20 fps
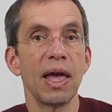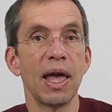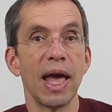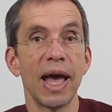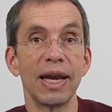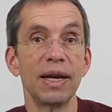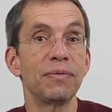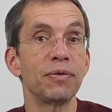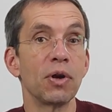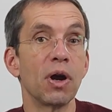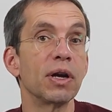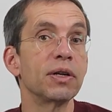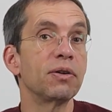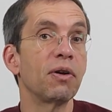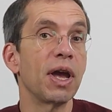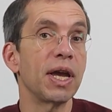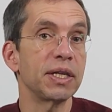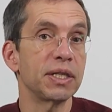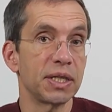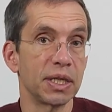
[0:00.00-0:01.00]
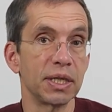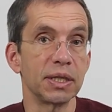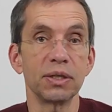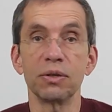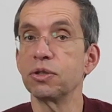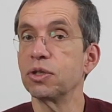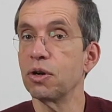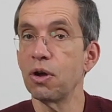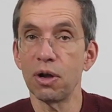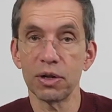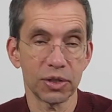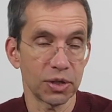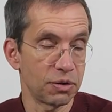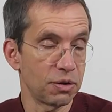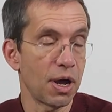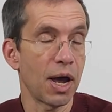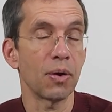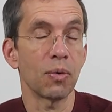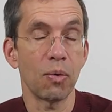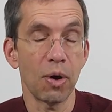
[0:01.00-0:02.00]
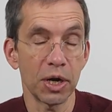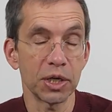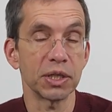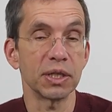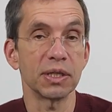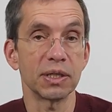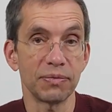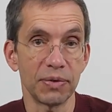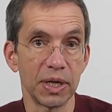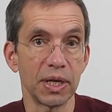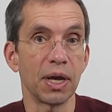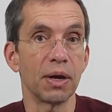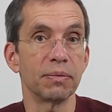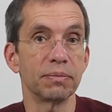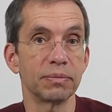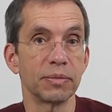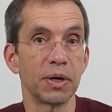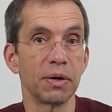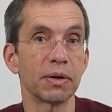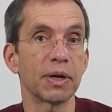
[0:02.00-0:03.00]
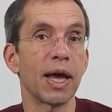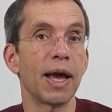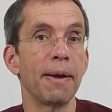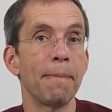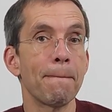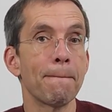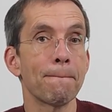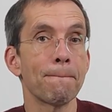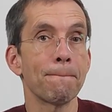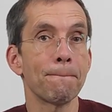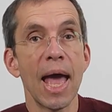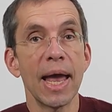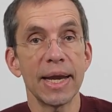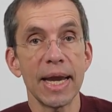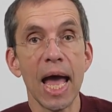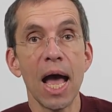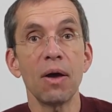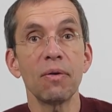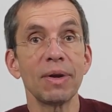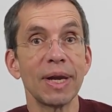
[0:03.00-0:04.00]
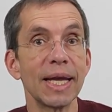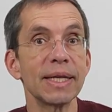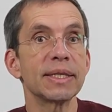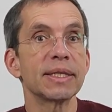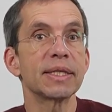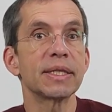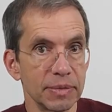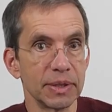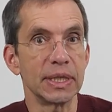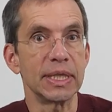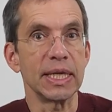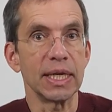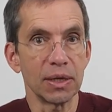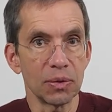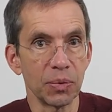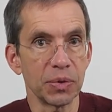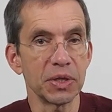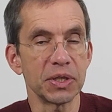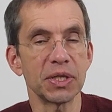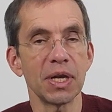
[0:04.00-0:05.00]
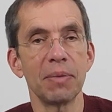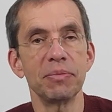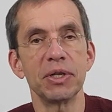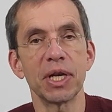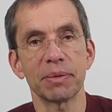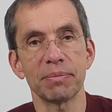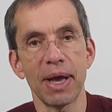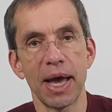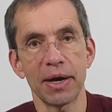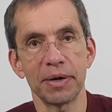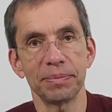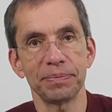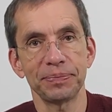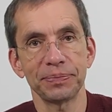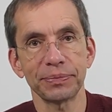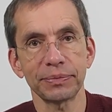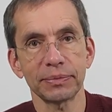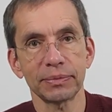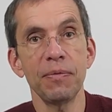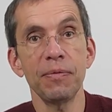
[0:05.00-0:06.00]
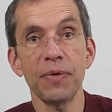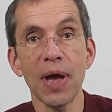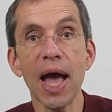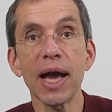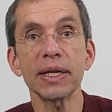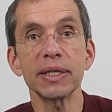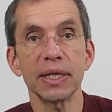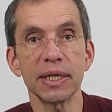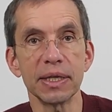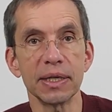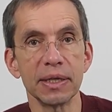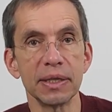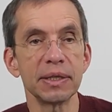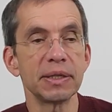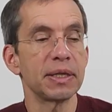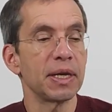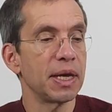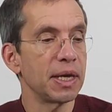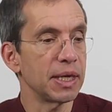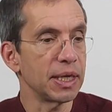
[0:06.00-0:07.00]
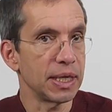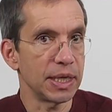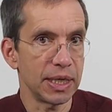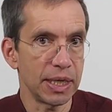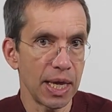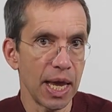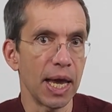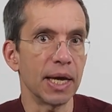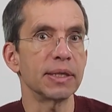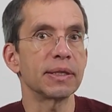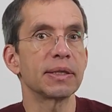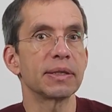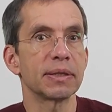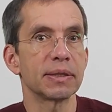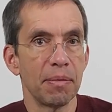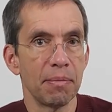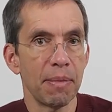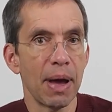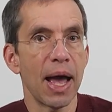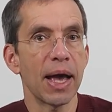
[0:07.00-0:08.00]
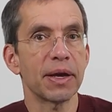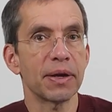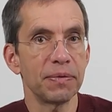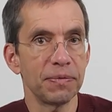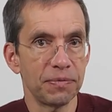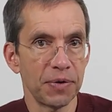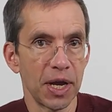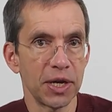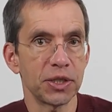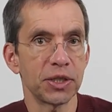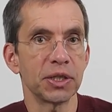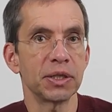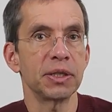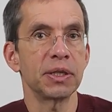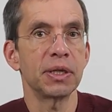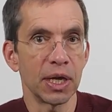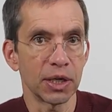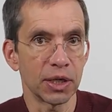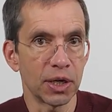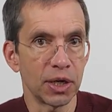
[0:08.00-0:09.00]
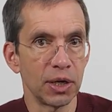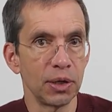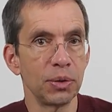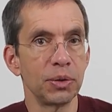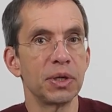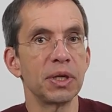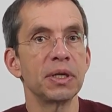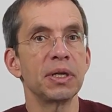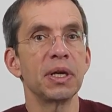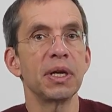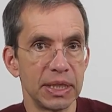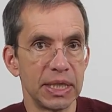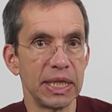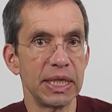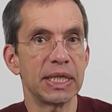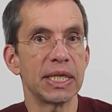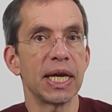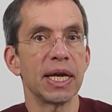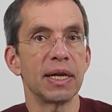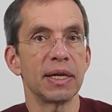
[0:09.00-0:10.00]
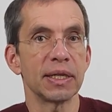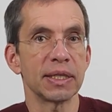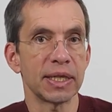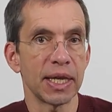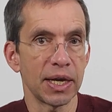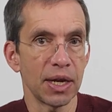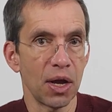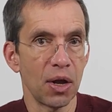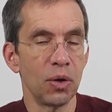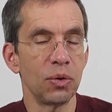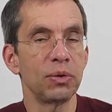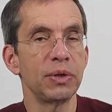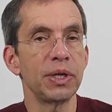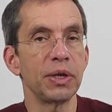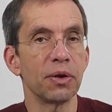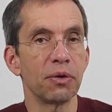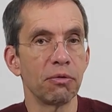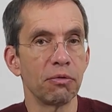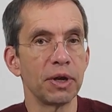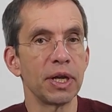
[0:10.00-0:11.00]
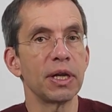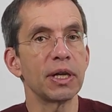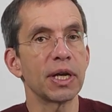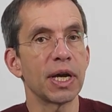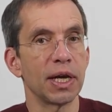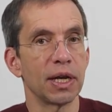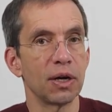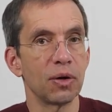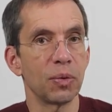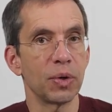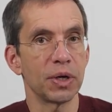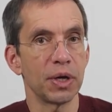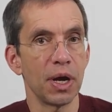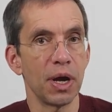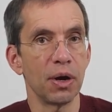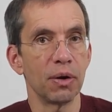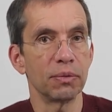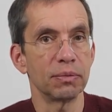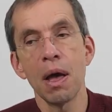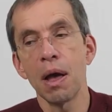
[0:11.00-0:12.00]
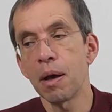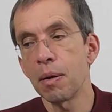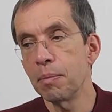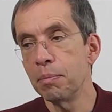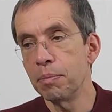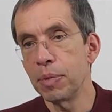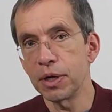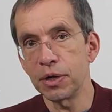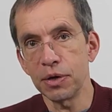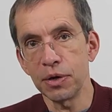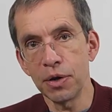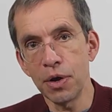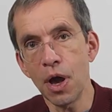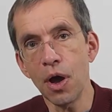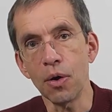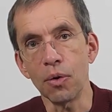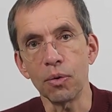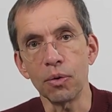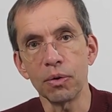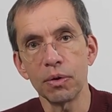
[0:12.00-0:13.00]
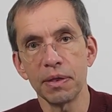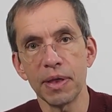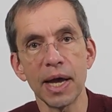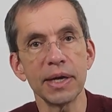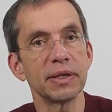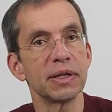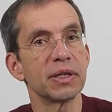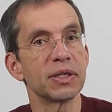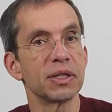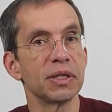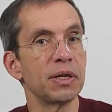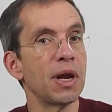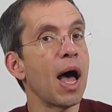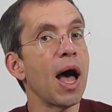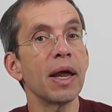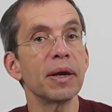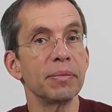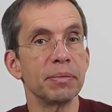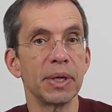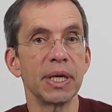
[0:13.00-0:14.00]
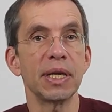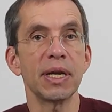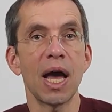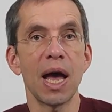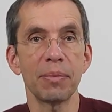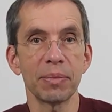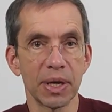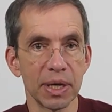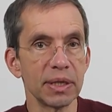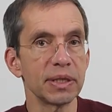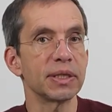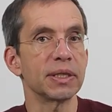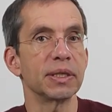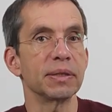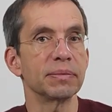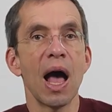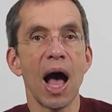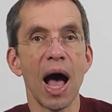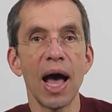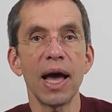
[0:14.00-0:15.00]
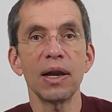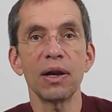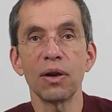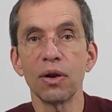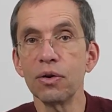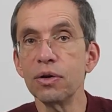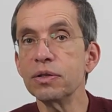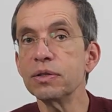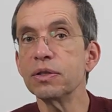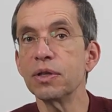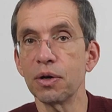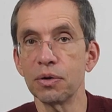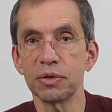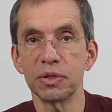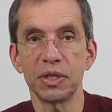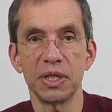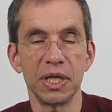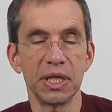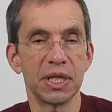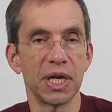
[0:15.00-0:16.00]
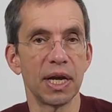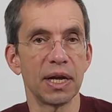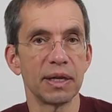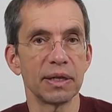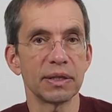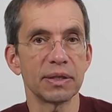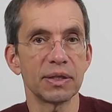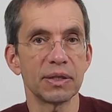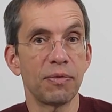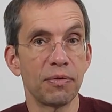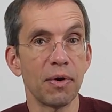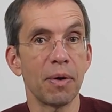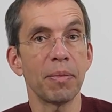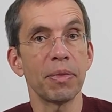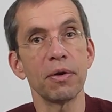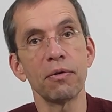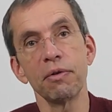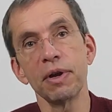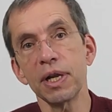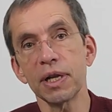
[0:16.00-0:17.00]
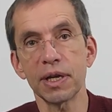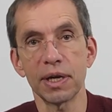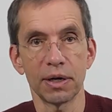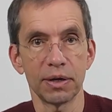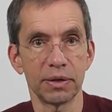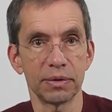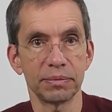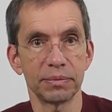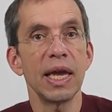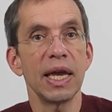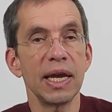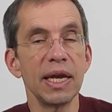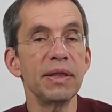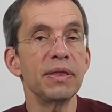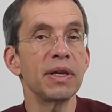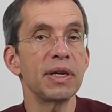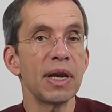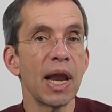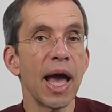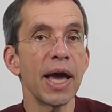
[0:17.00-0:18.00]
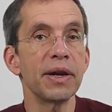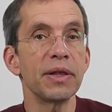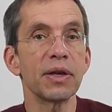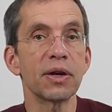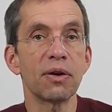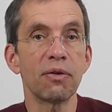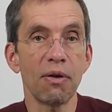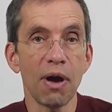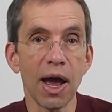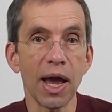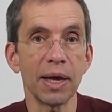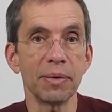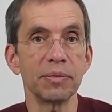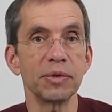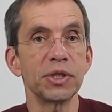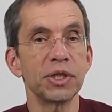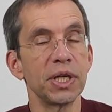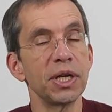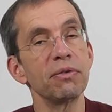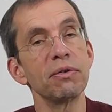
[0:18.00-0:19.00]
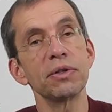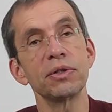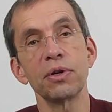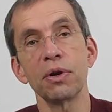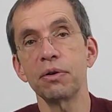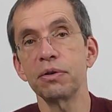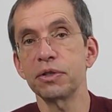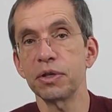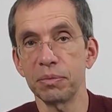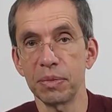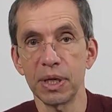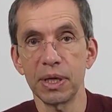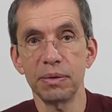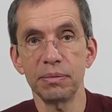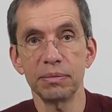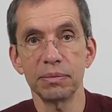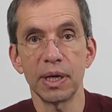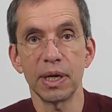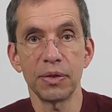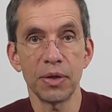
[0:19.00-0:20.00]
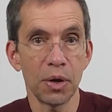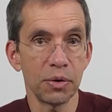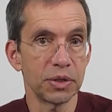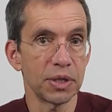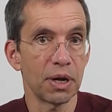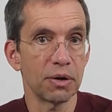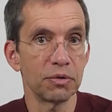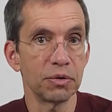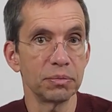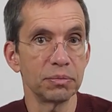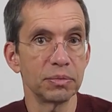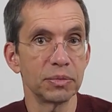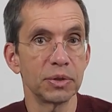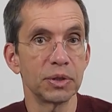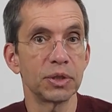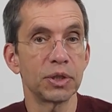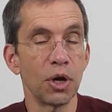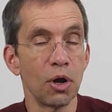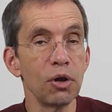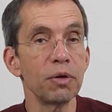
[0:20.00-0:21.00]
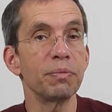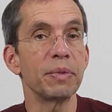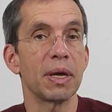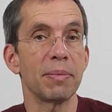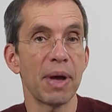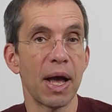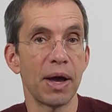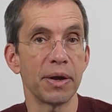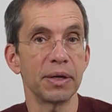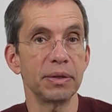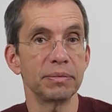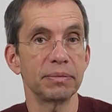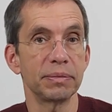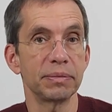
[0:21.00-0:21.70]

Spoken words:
And if you're under 18, you should also not watch this video, okay? And now let's deal with the subject matter. Fact is, yes, my confession included details that only the real killer would know. But no, that does not mean I'm guilty. I learned those details from the real killer. In the night of the crime, she returned to me in the hotel room, told me about it,